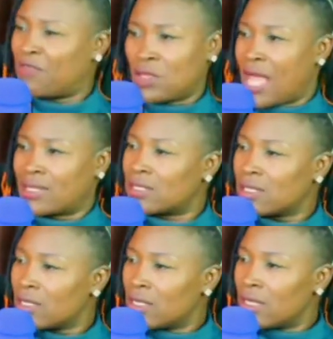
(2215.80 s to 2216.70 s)
that.
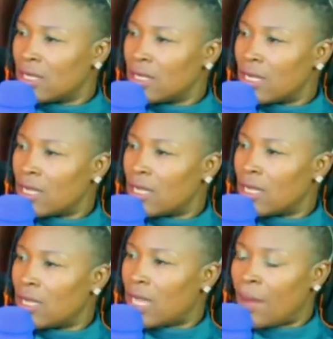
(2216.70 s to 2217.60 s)

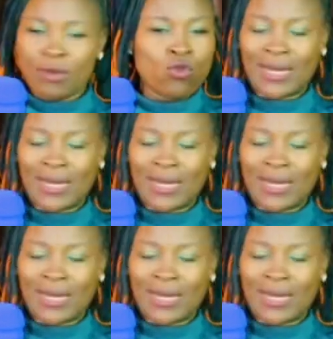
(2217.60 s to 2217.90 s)
I'm a woman.